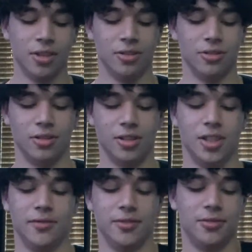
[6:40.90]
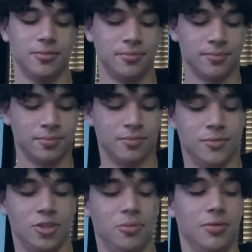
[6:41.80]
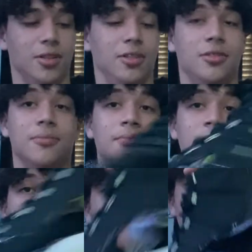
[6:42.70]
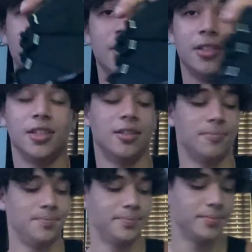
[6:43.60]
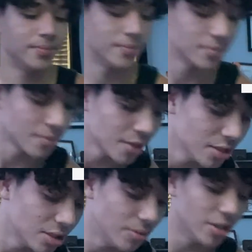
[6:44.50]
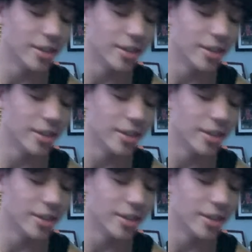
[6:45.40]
Jordan 11s, Jubilees, and yeah. So we're gonna